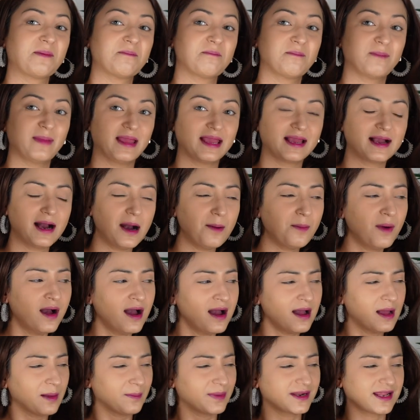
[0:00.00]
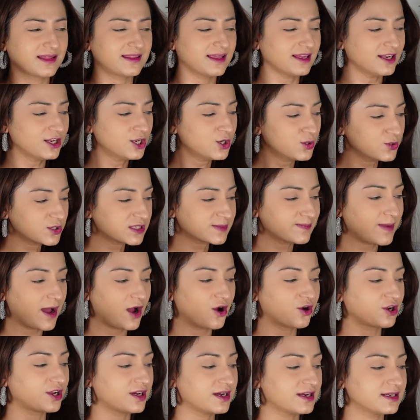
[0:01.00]
makeup, but I think loose
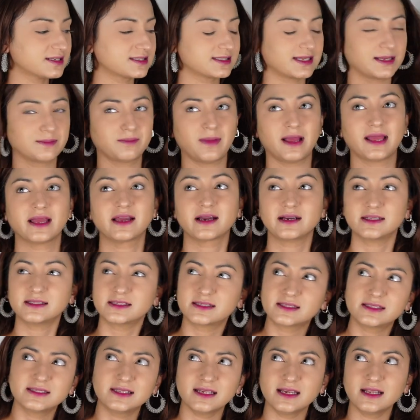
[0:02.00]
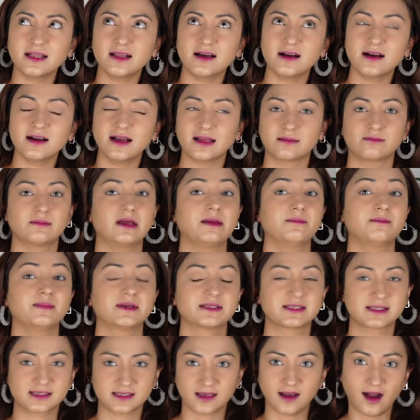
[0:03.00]
powders and my concealer and my
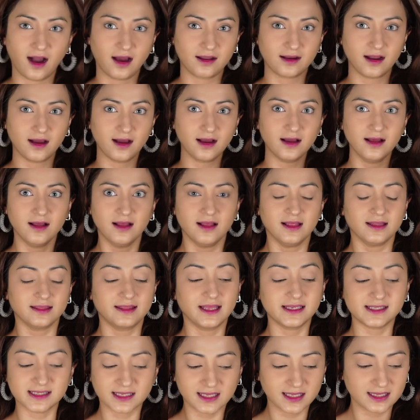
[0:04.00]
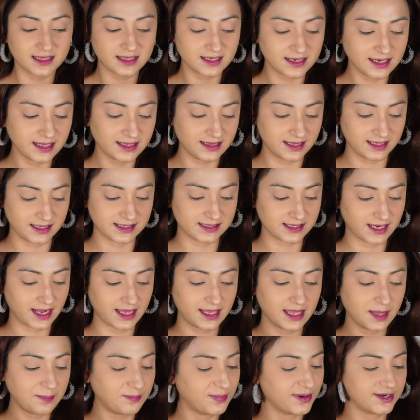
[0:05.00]
mascara, these are the three things that
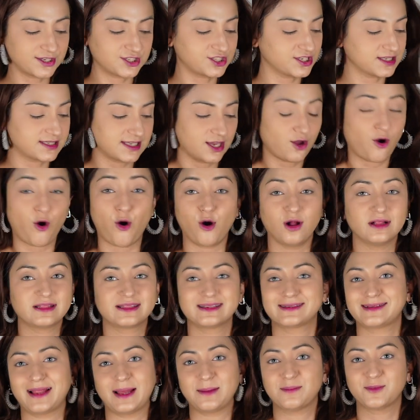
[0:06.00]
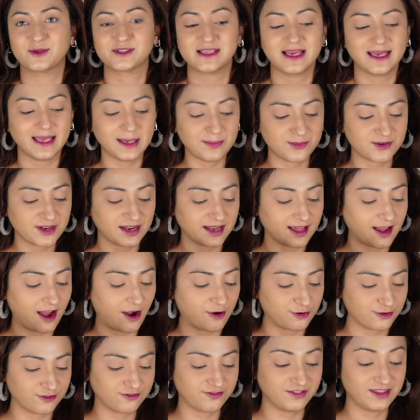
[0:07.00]
I keep purchasing all the time because I keep running
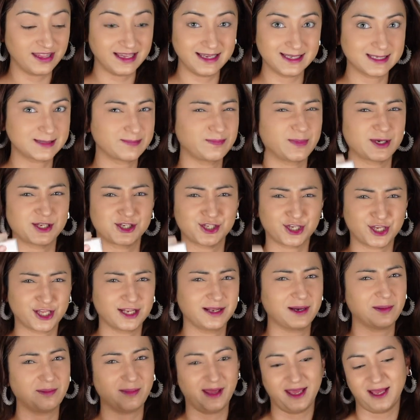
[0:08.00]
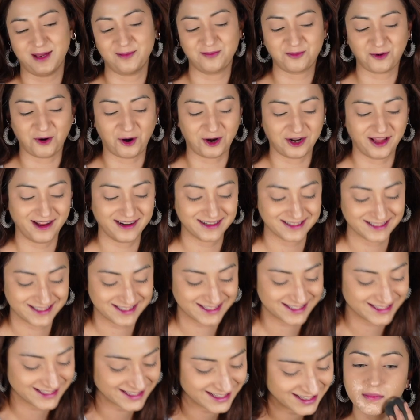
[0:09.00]
out of these particular makeup
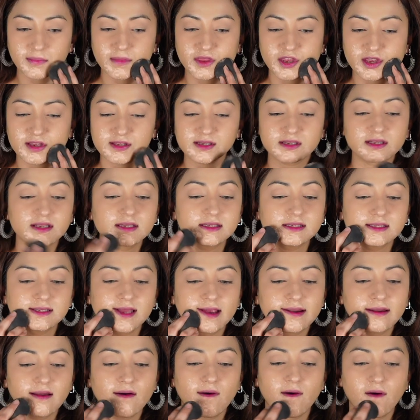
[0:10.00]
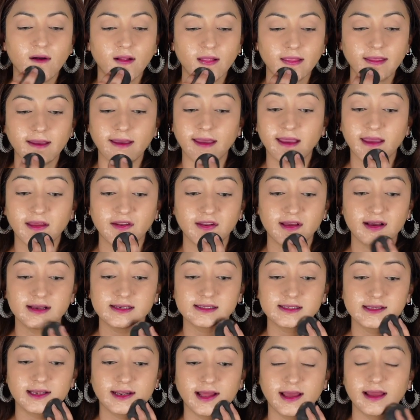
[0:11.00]
products. Just gonna set all the
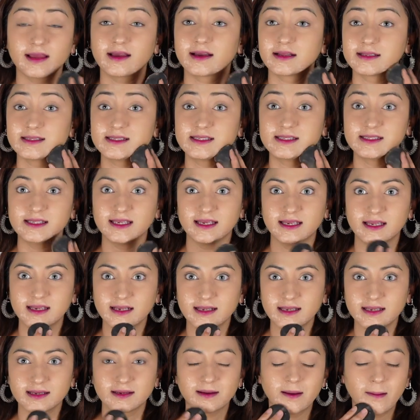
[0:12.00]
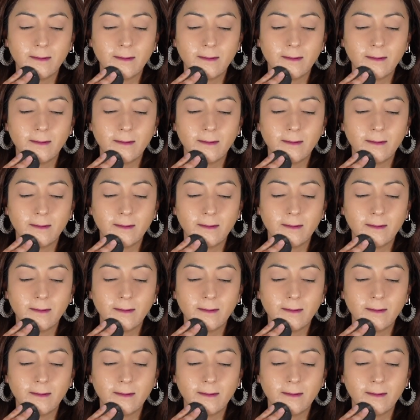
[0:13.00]
areas that I concealed.